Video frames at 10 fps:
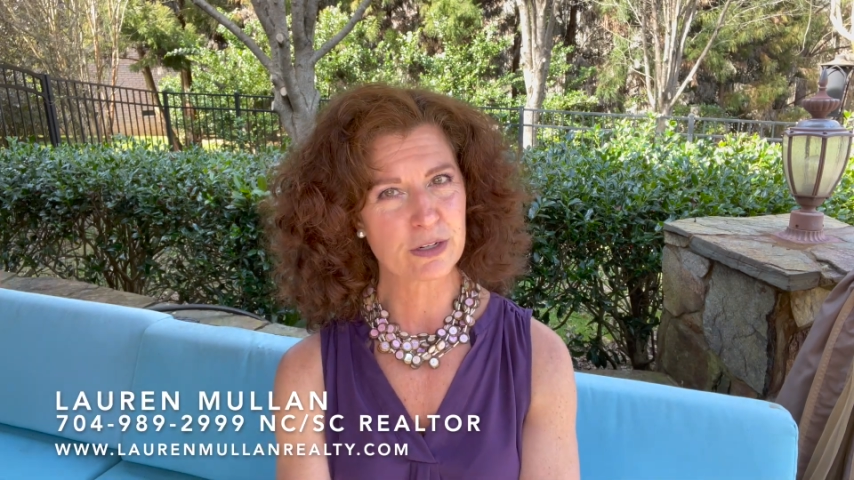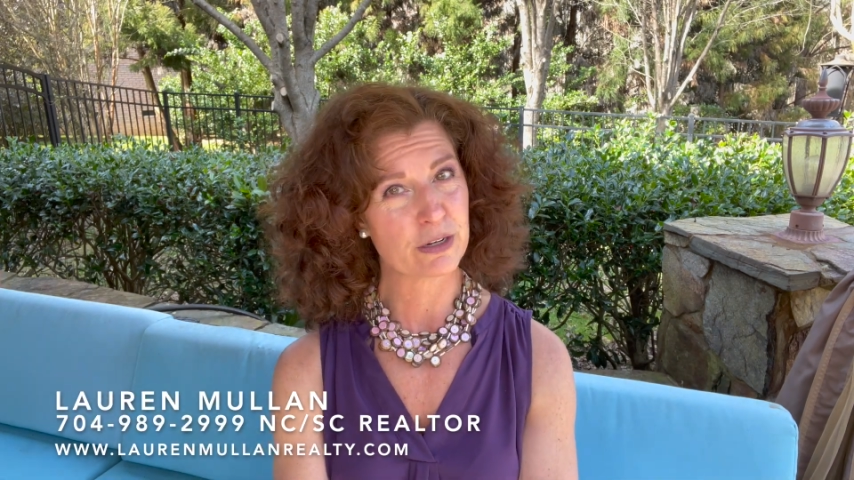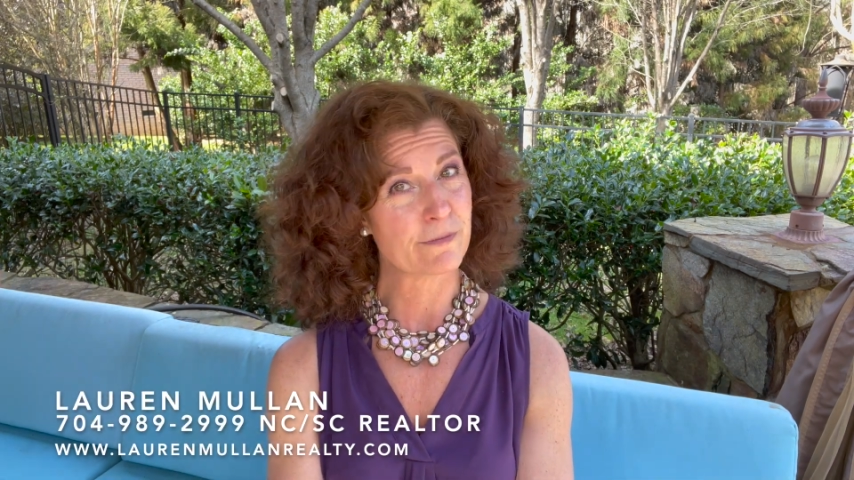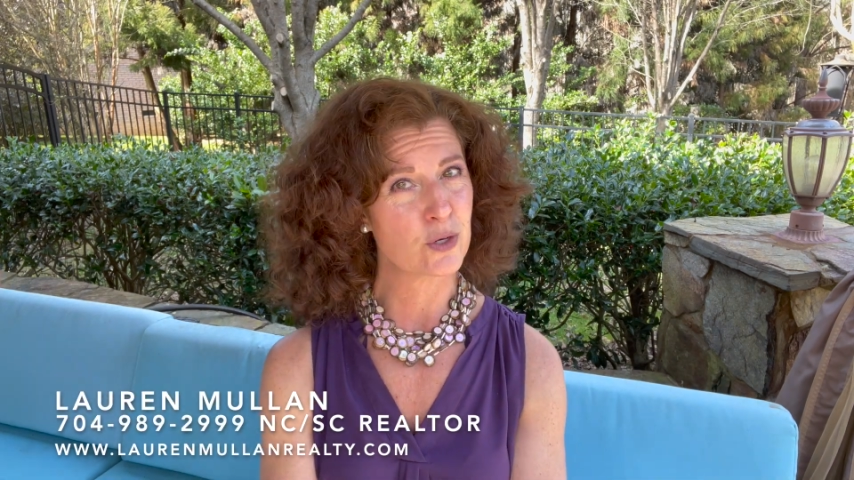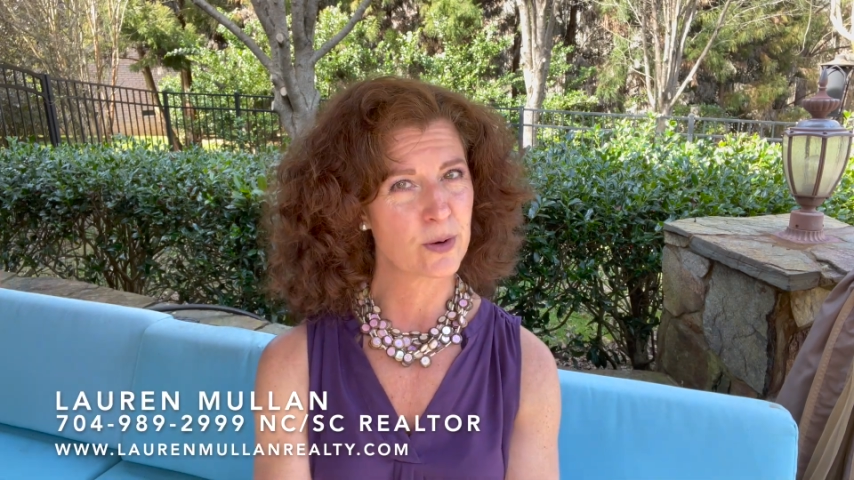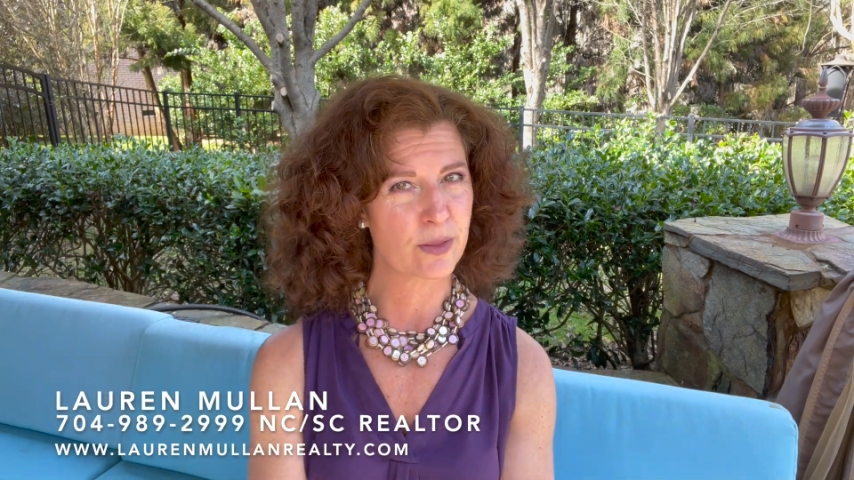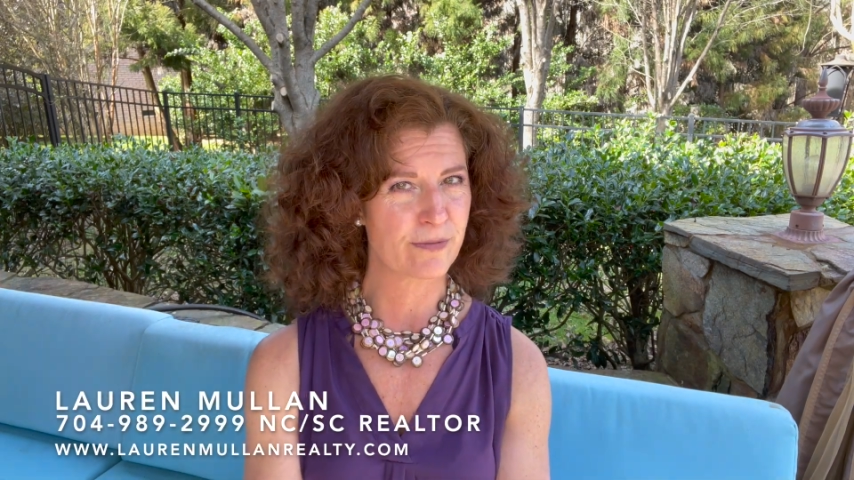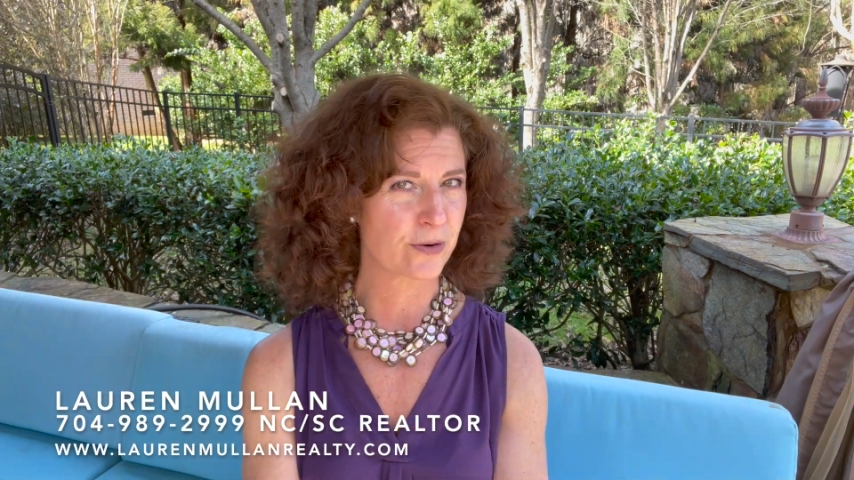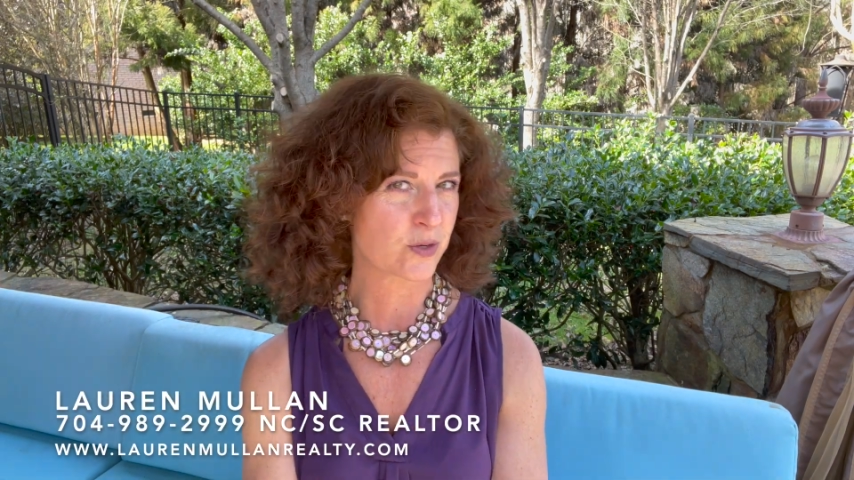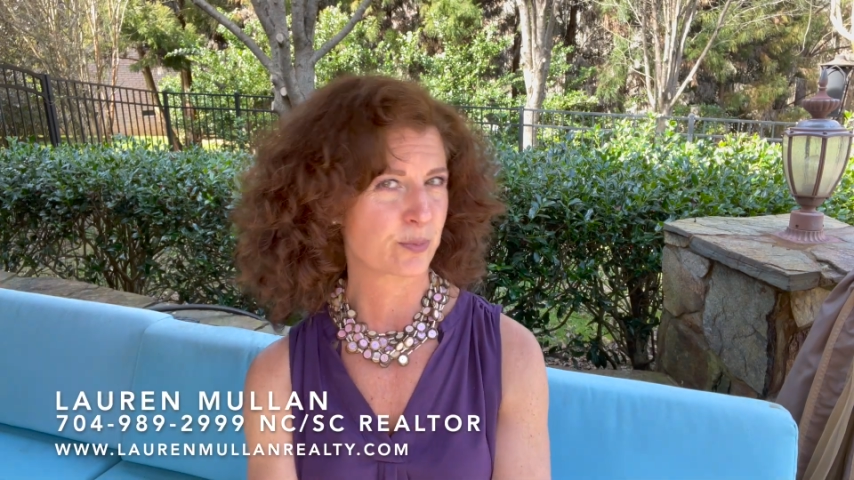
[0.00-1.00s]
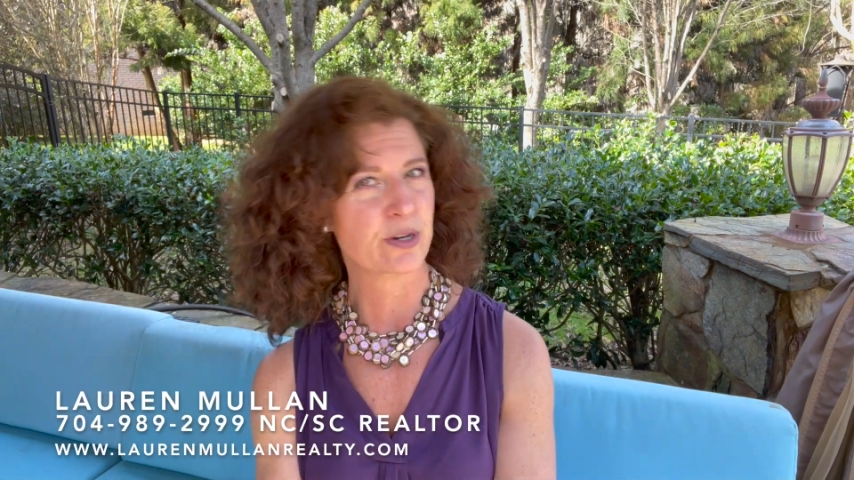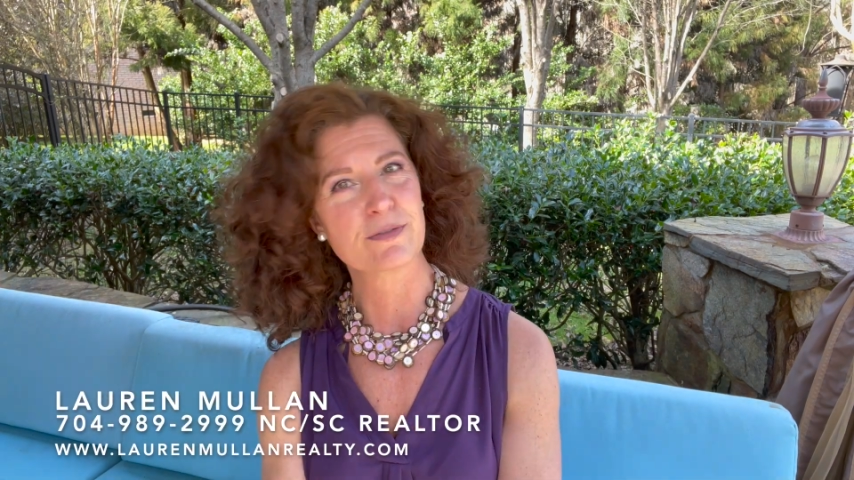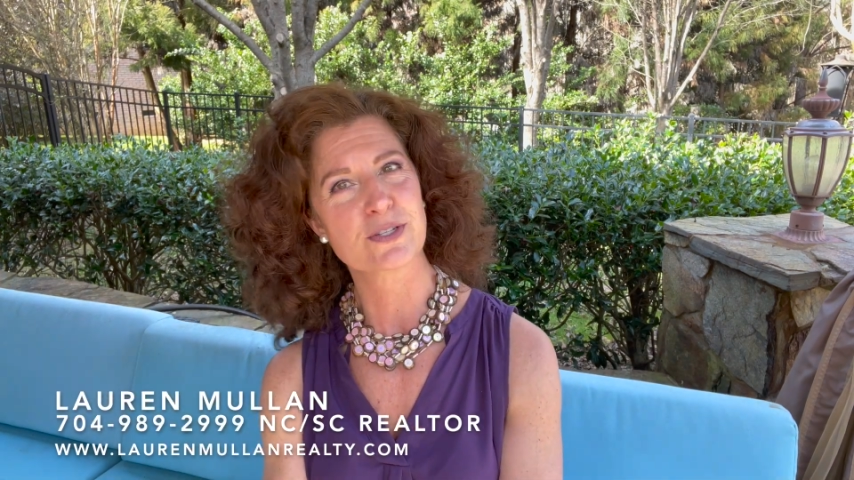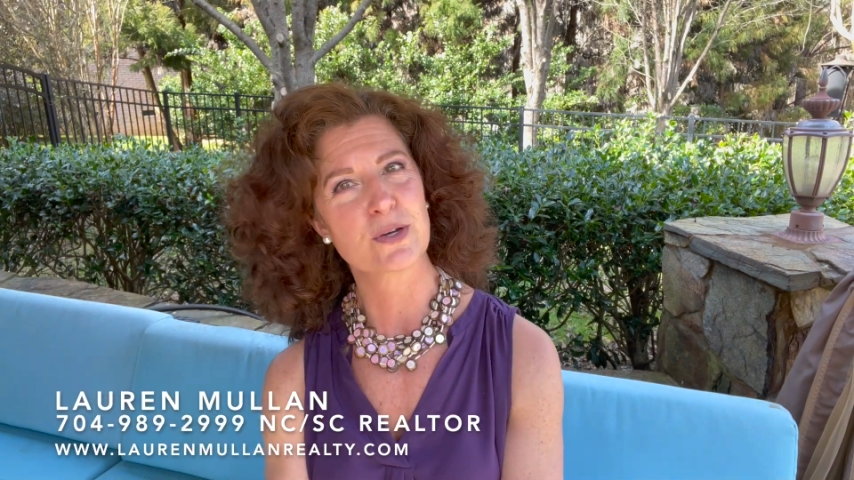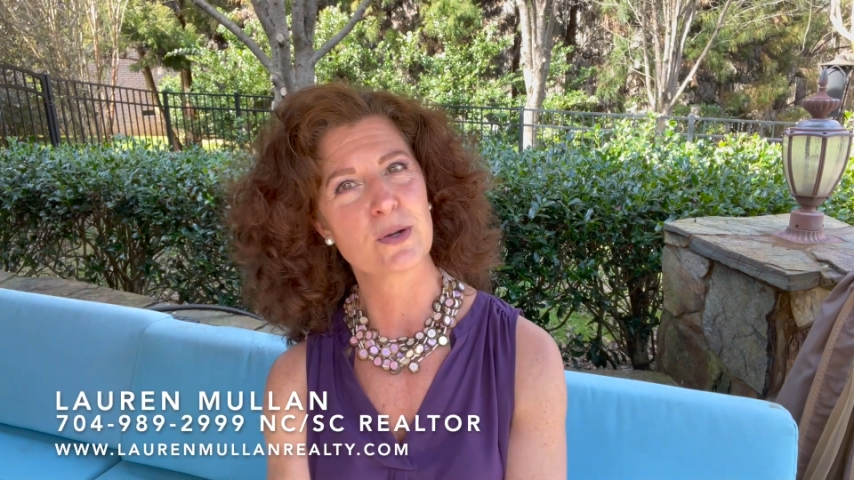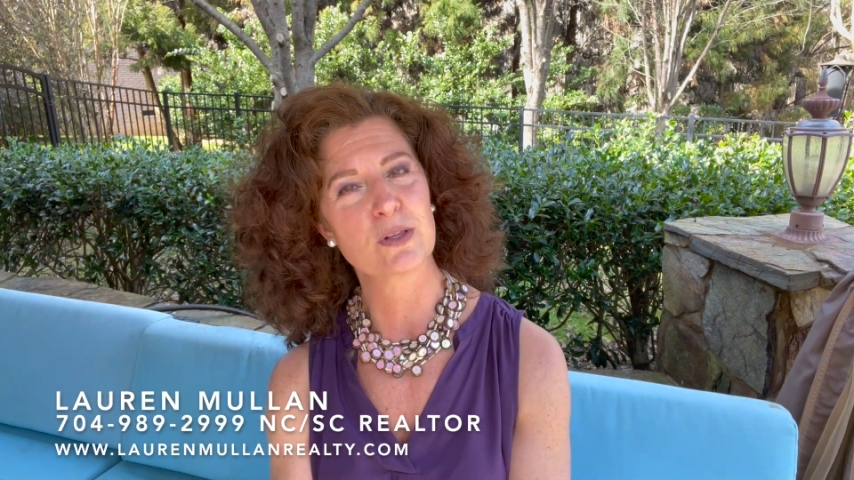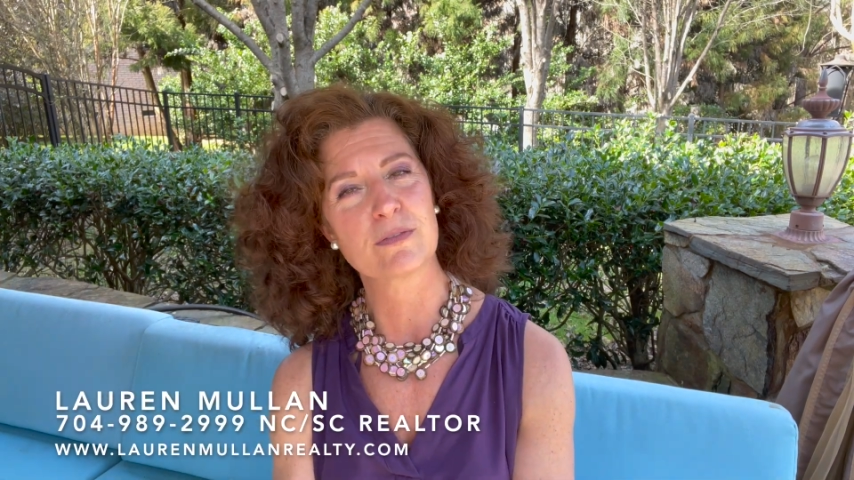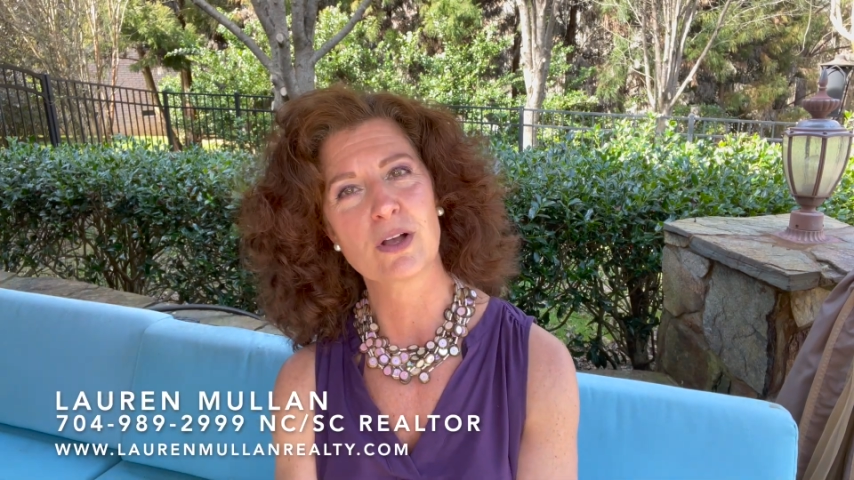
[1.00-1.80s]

if you are the first brave soul of